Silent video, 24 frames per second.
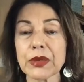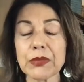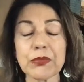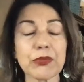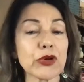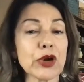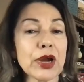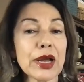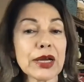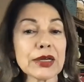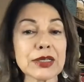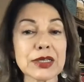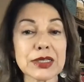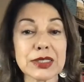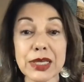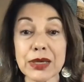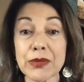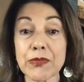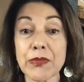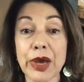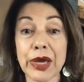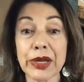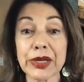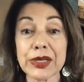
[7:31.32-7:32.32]

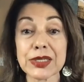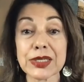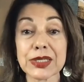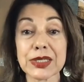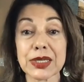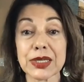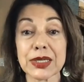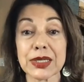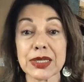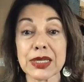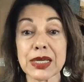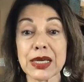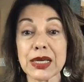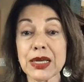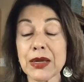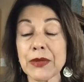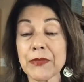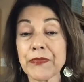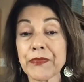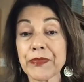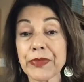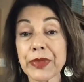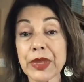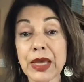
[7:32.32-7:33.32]
practicing medicine,
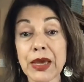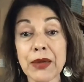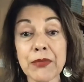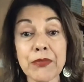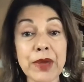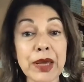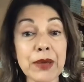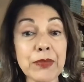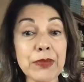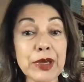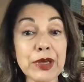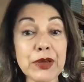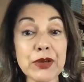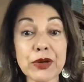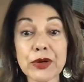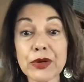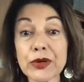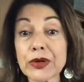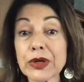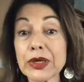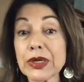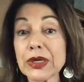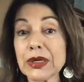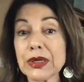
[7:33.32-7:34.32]
and maybe
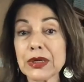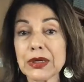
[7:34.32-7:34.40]
you're